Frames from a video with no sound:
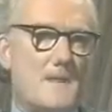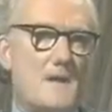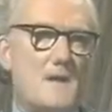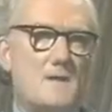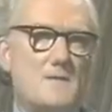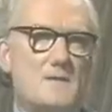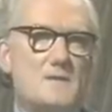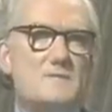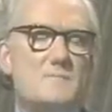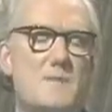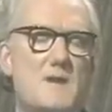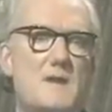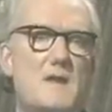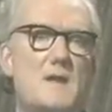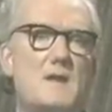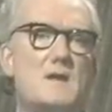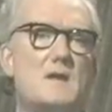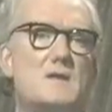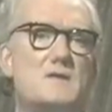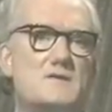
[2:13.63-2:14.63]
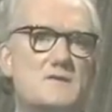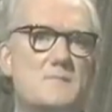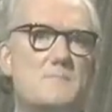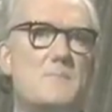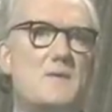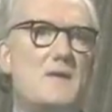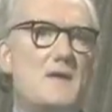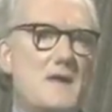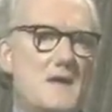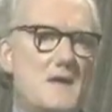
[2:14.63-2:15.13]
This meaning
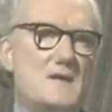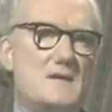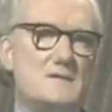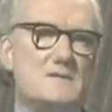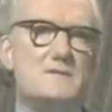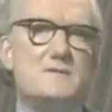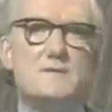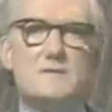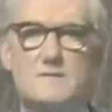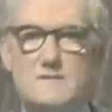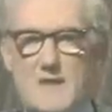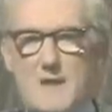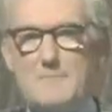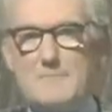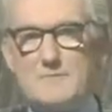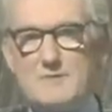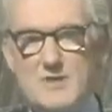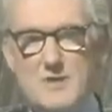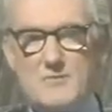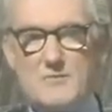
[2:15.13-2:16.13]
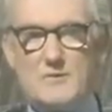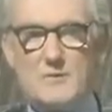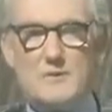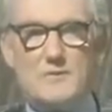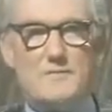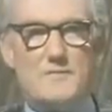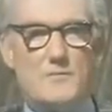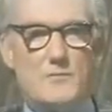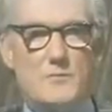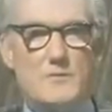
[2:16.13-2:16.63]
simply is the sum total
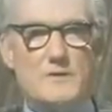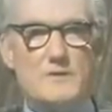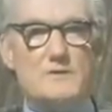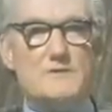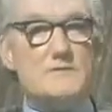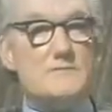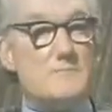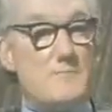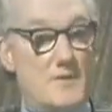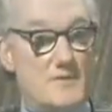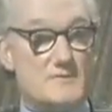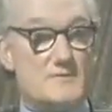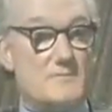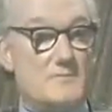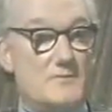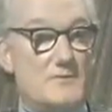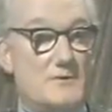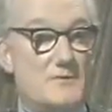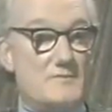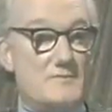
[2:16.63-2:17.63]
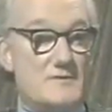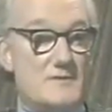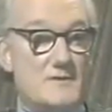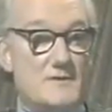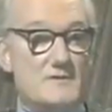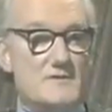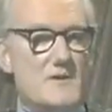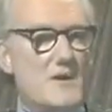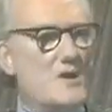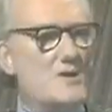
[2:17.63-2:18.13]
of the word's possible
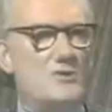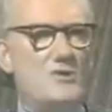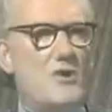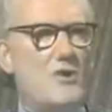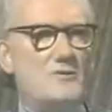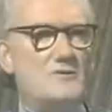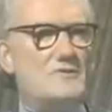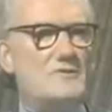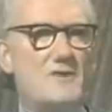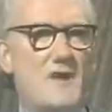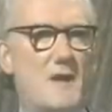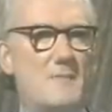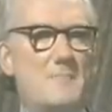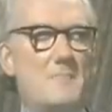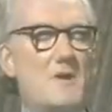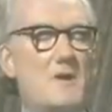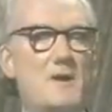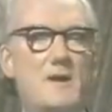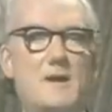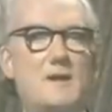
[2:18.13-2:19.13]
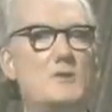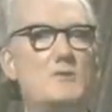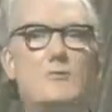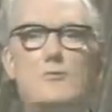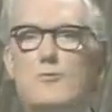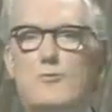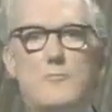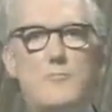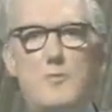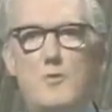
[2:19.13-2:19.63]
uses, not some
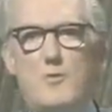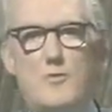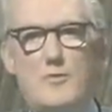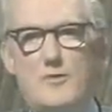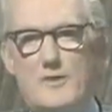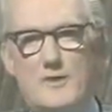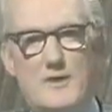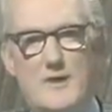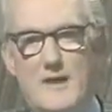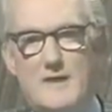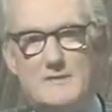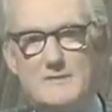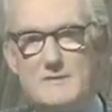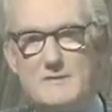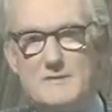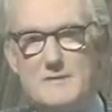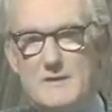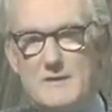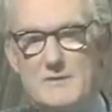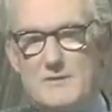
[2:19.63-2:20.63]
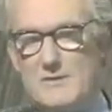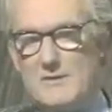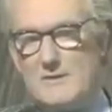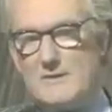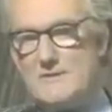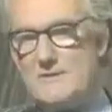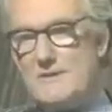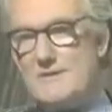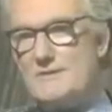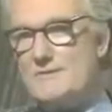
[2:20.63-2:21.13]
incorporeal entity that
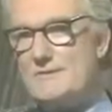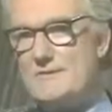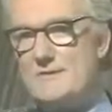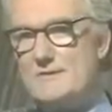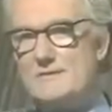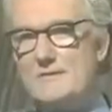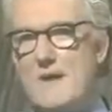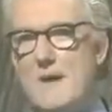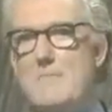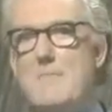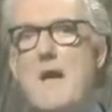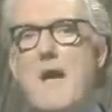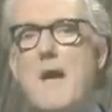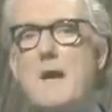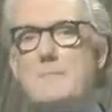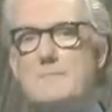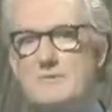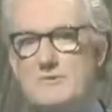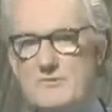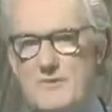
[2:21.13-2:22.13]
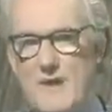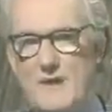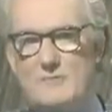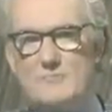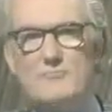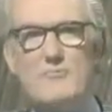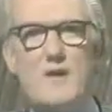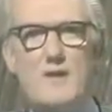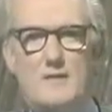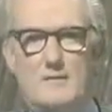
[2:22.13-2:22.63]
exists in some abstract
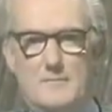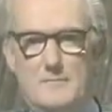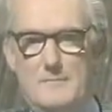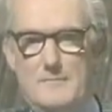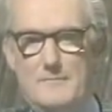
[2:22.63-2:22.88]
realm.